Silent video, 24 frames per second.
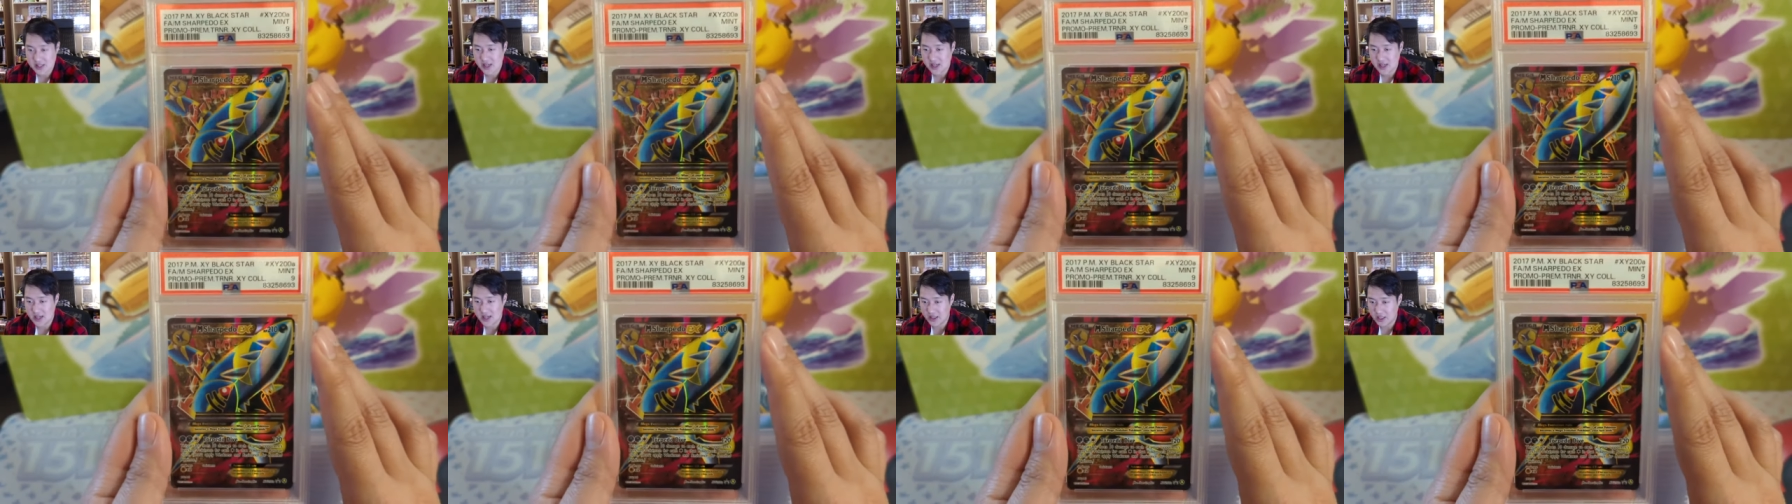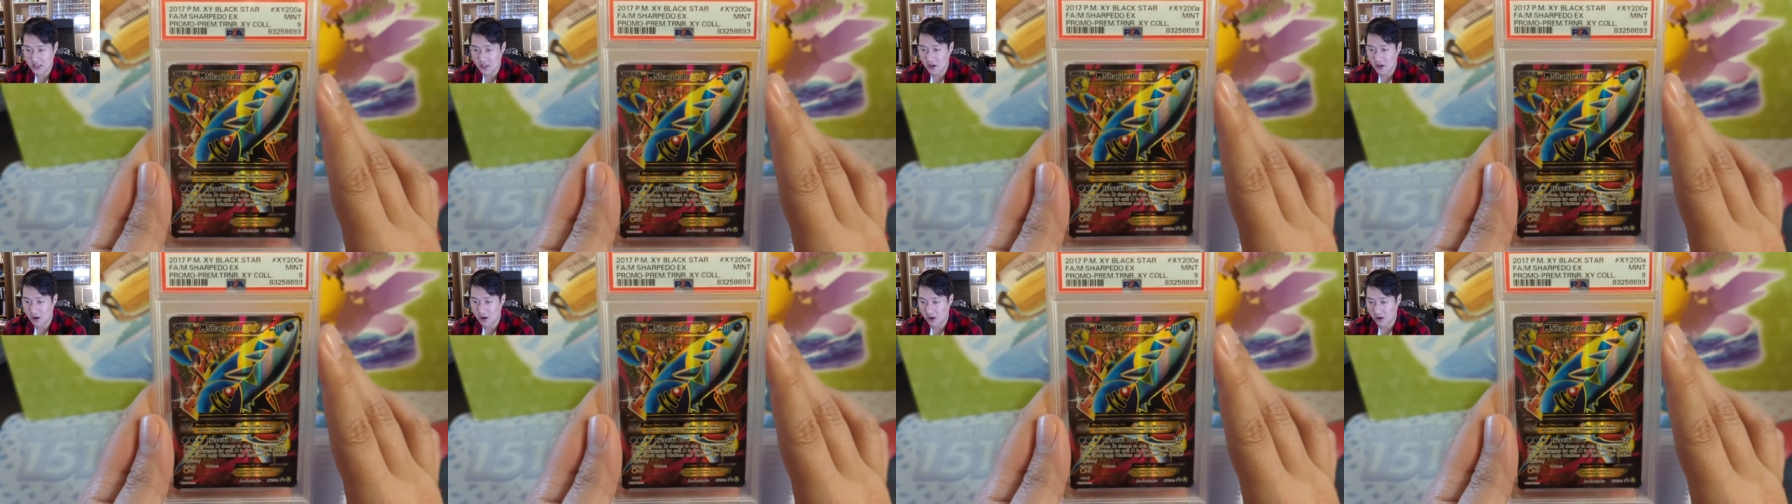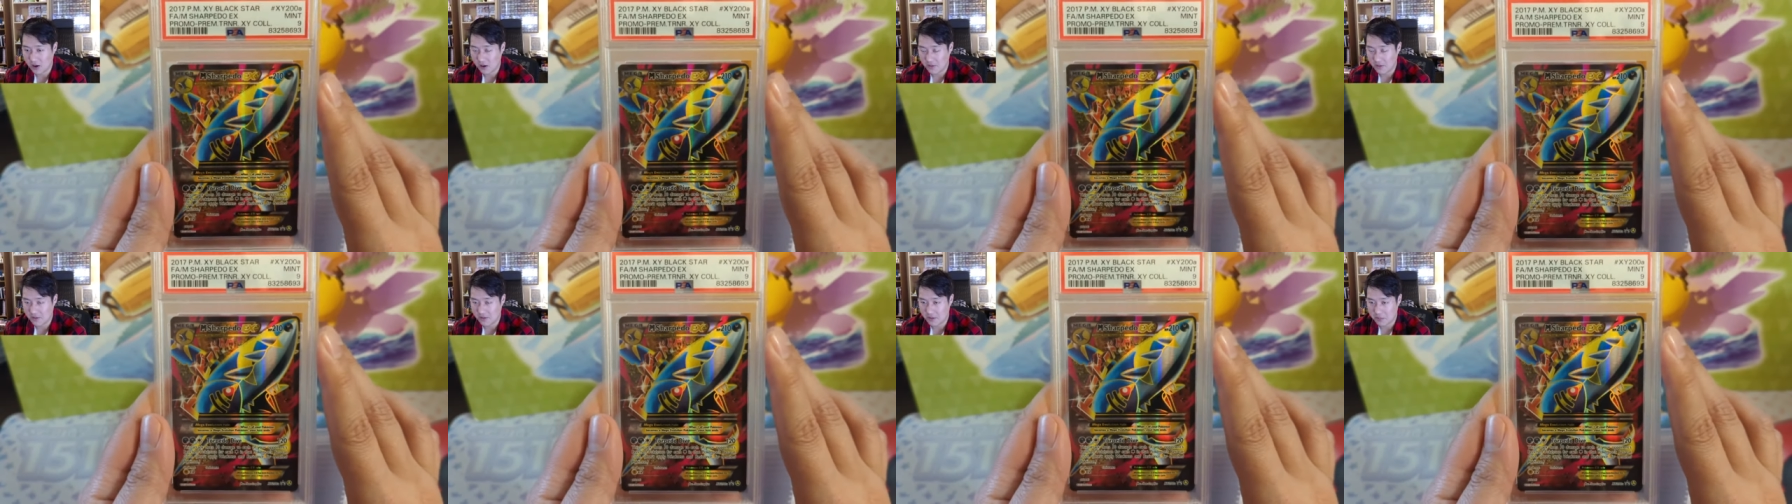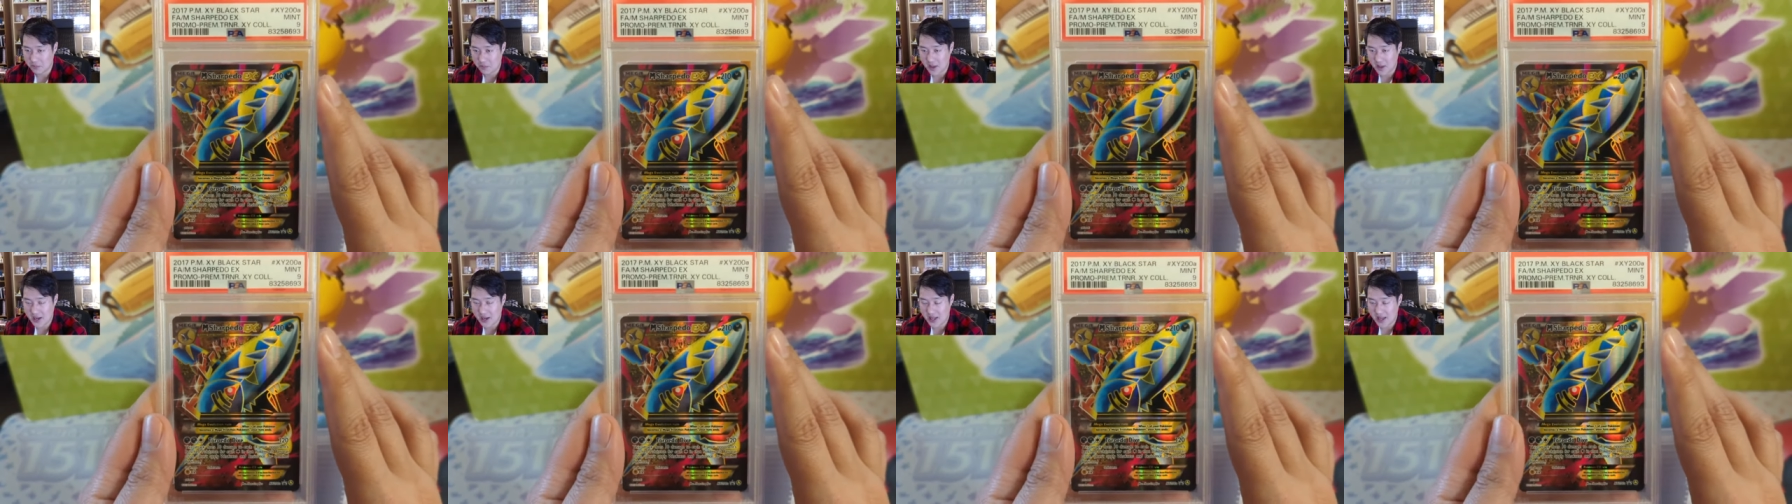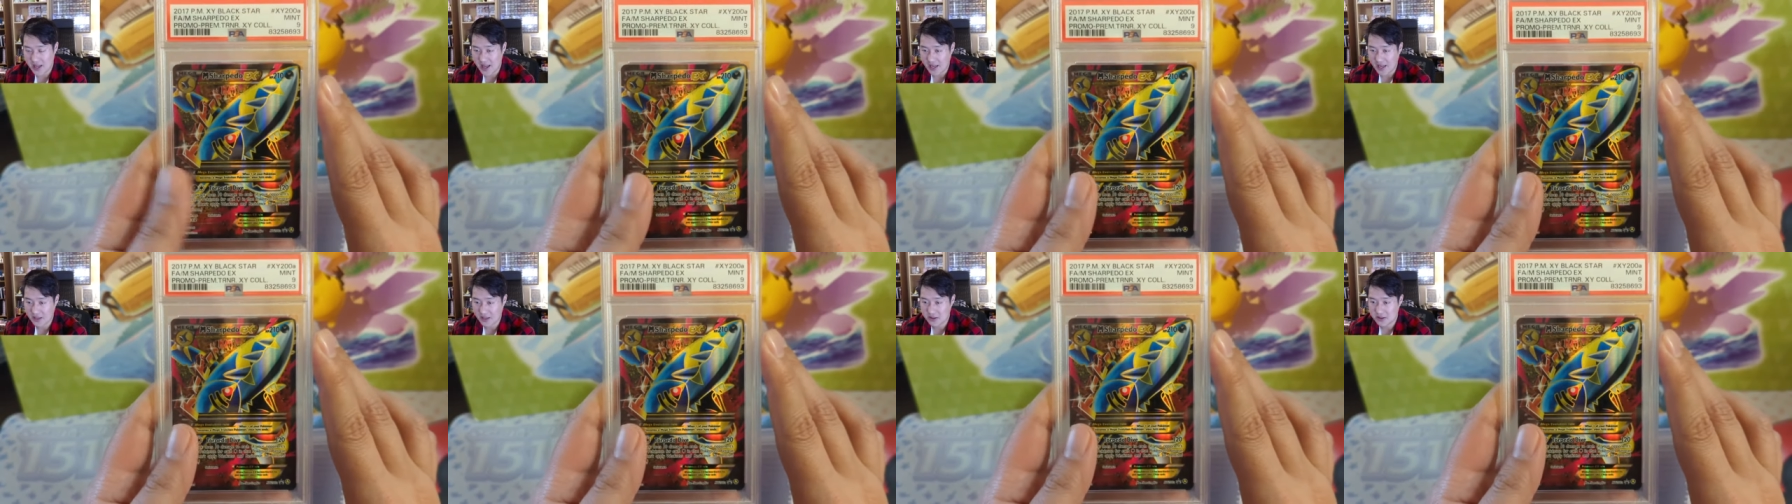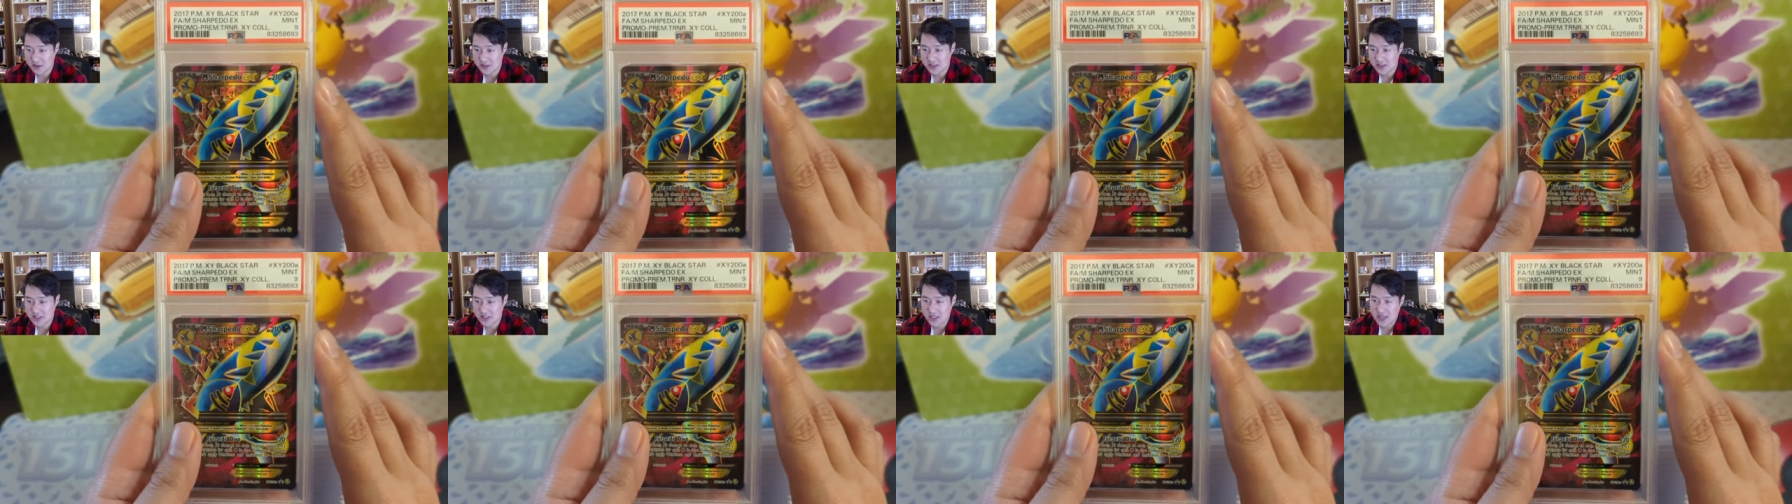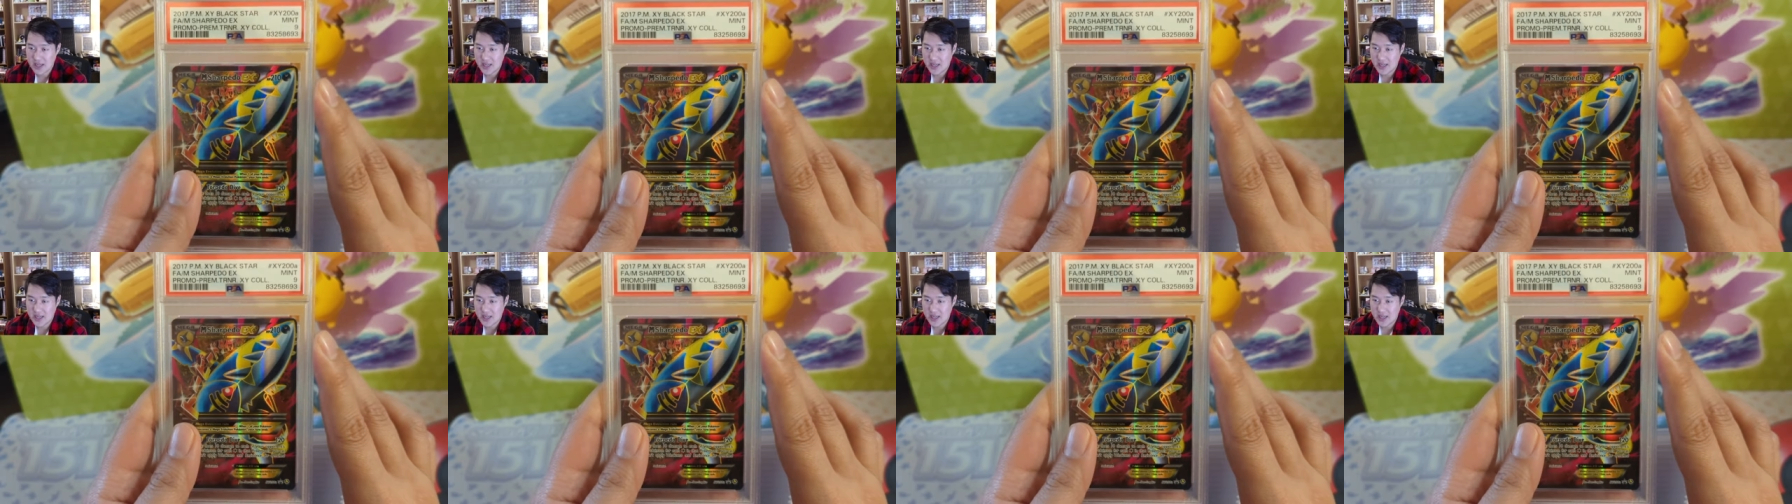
it in the card from many angles.